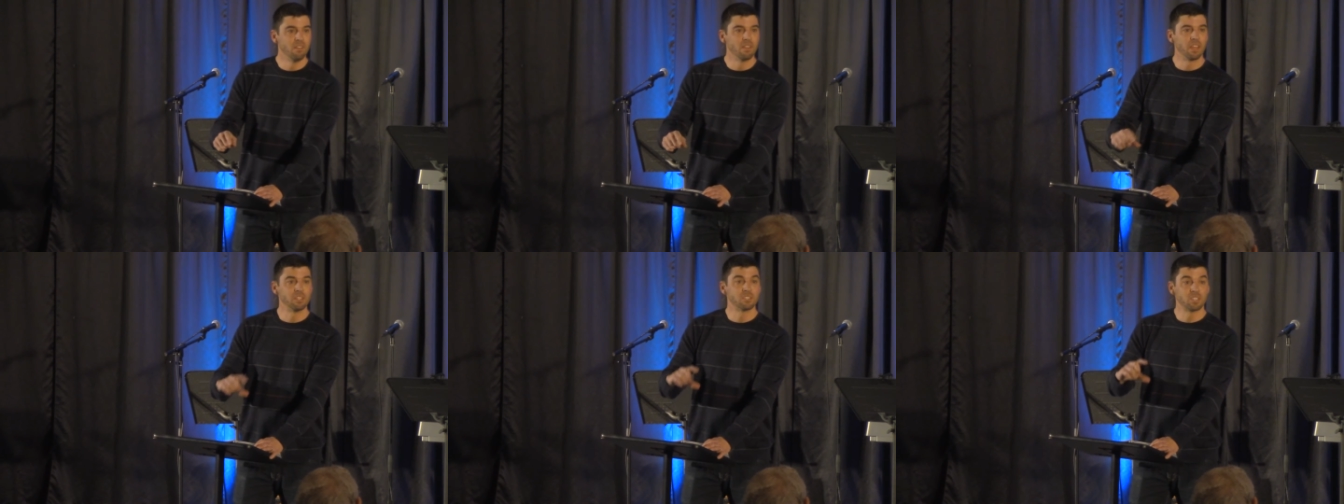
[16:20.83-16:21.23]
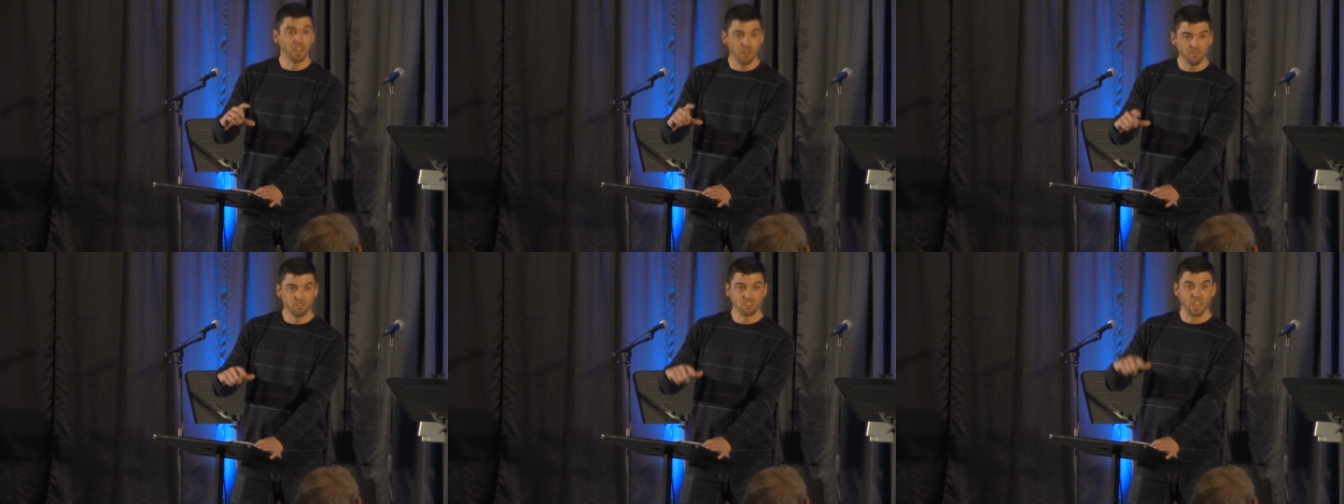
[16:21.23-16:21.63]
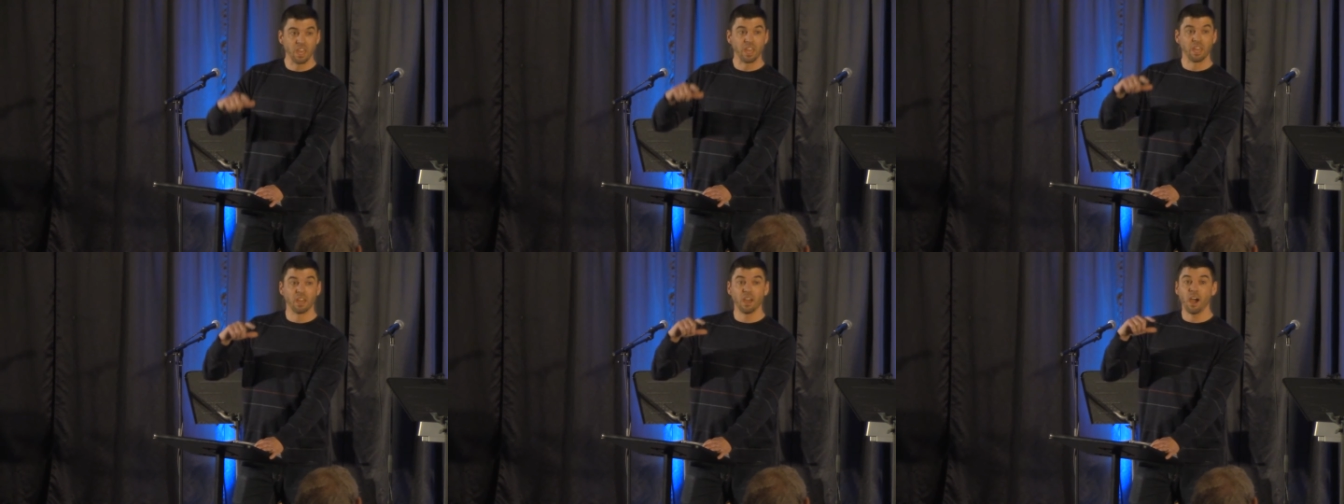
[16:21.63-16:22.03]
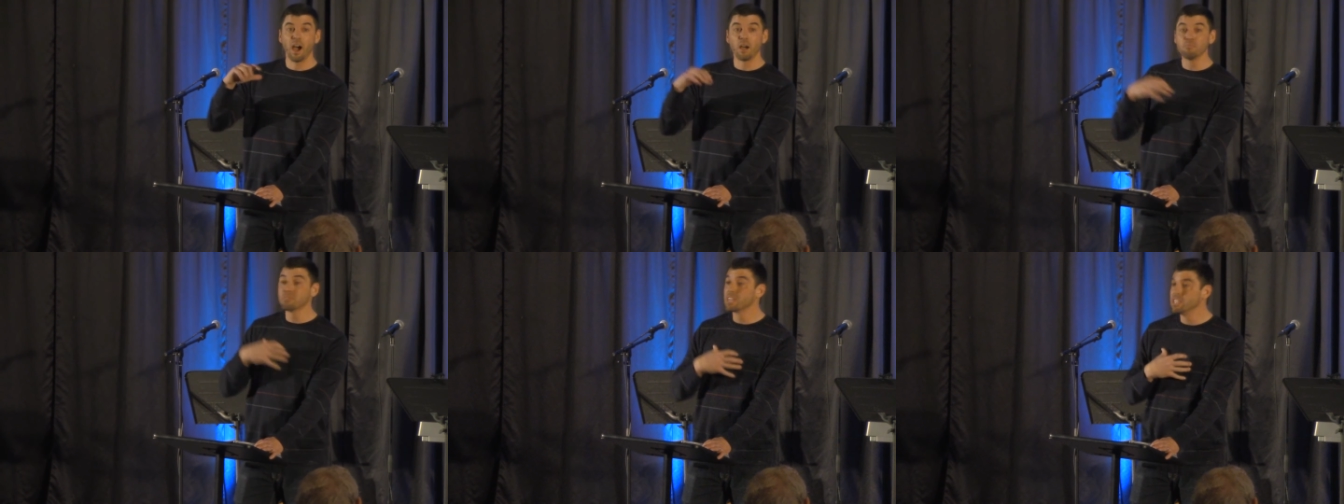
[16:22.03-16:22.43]
Instead of saying,
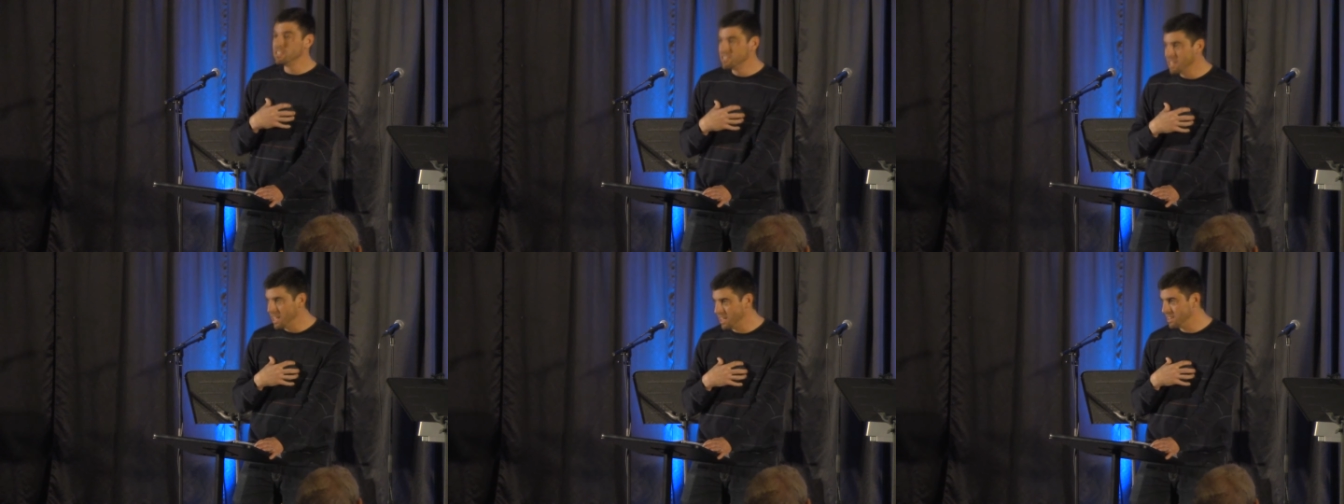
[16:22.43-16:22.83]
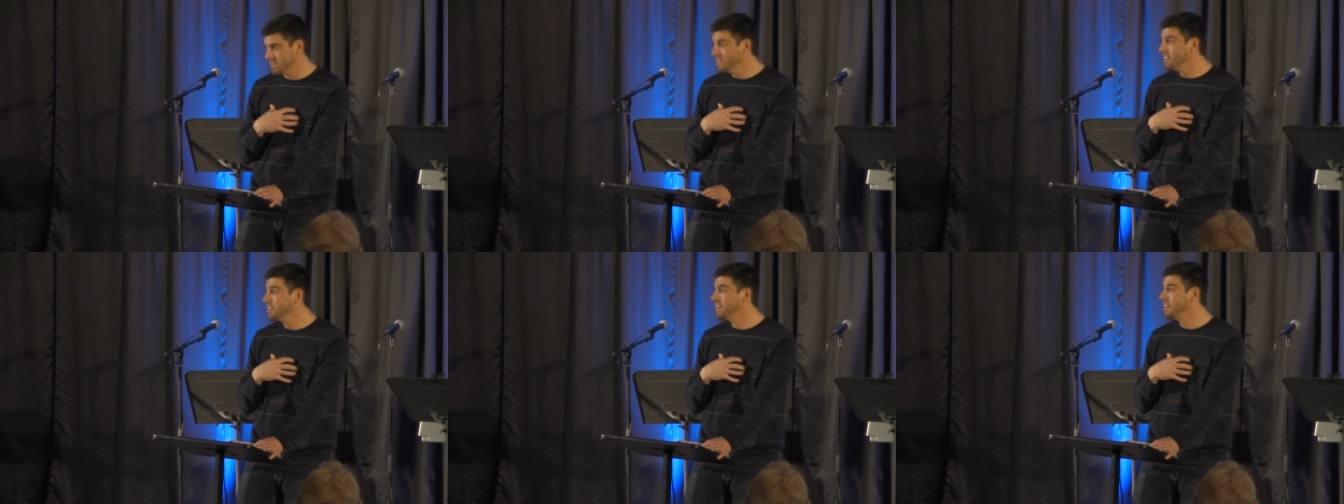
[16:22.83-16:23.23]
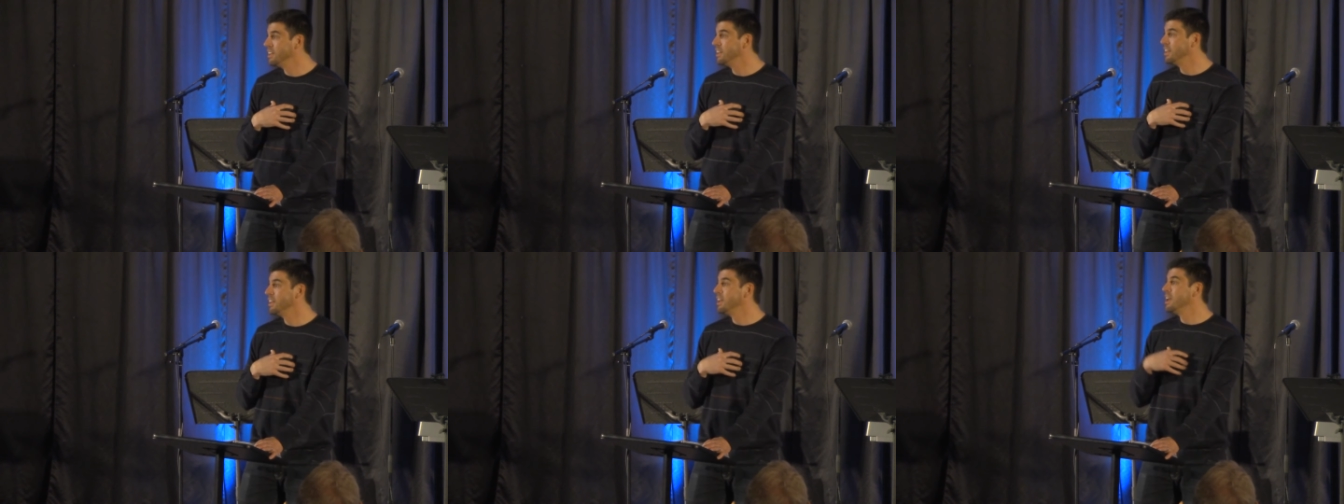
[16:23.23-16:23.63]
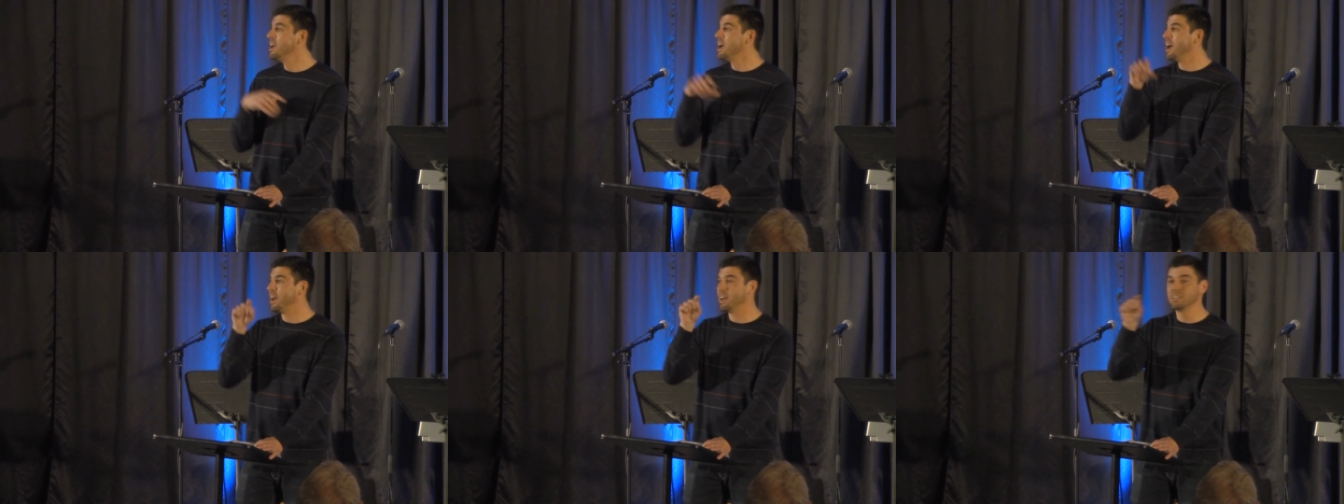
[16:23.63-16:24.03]
I'm content
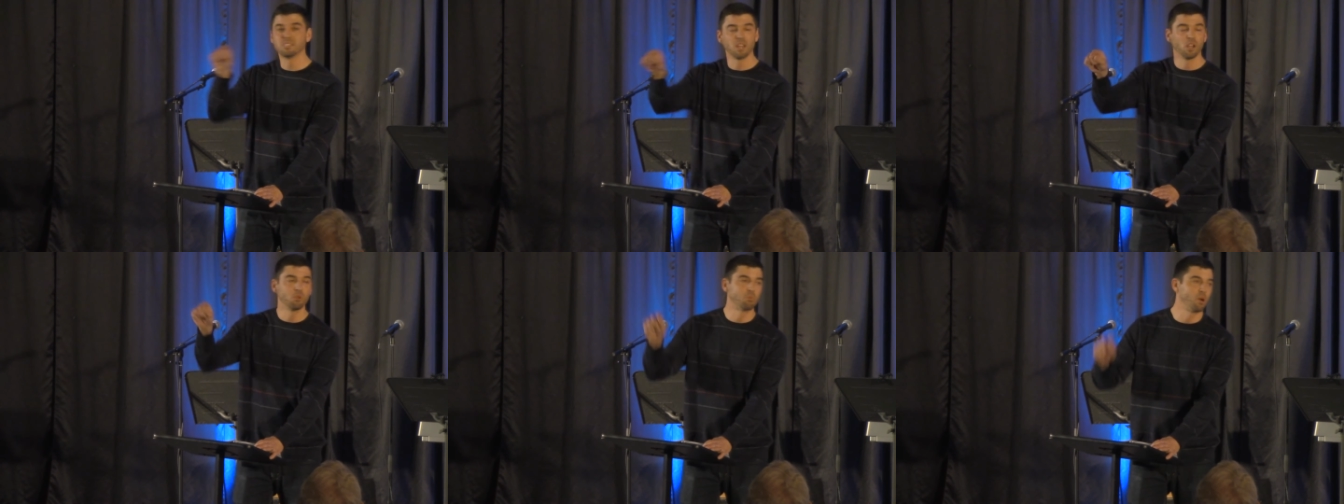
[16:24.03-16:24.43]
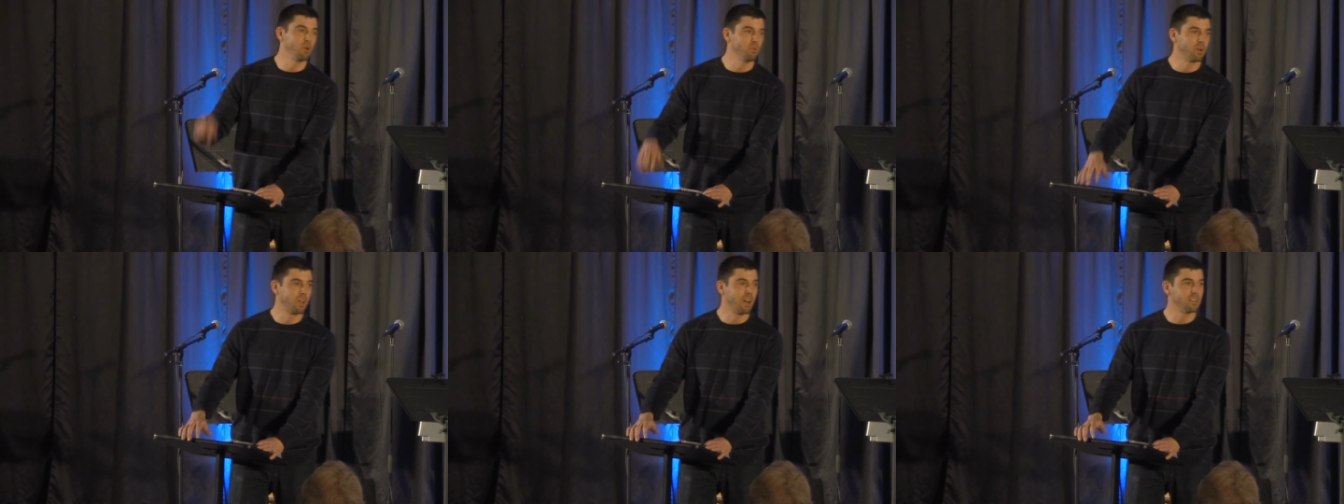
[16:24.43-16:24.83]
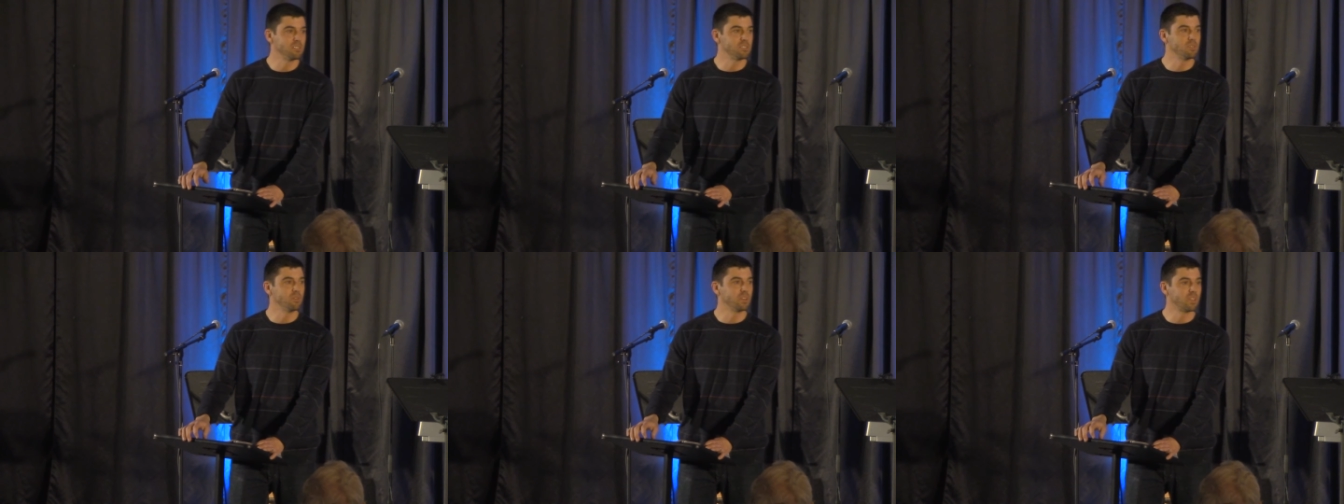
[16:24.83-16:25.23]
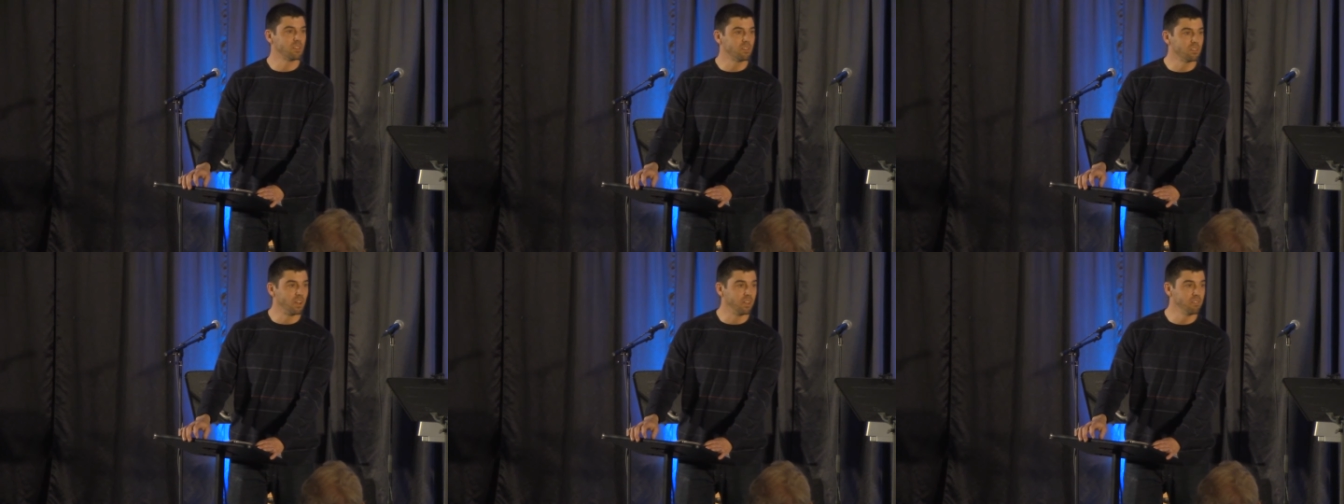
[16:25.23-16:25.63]
and I celebrate what God's doing in
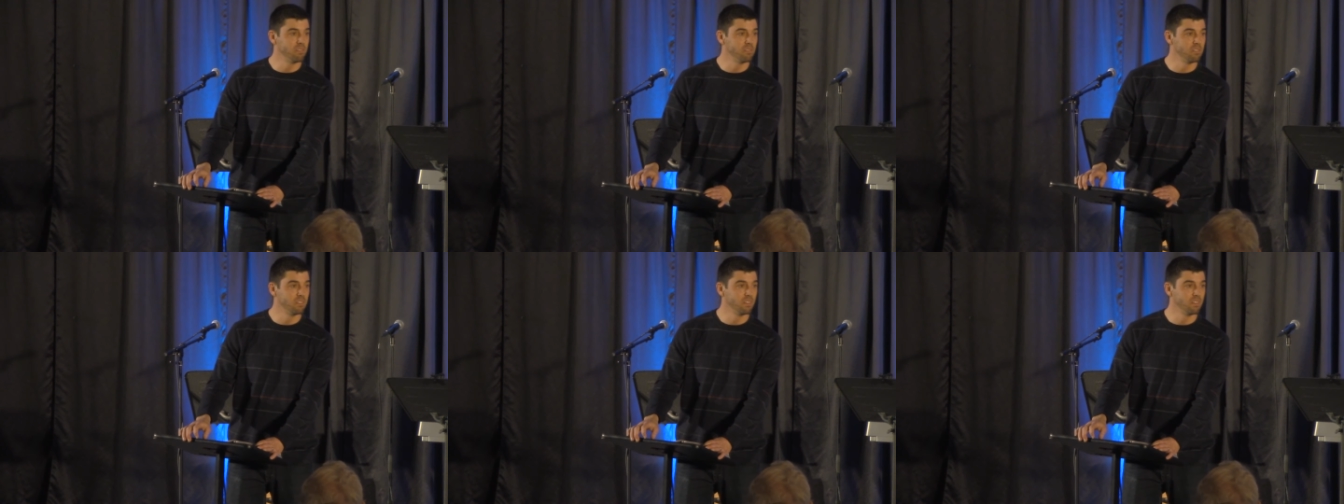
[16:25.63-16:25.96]
your life.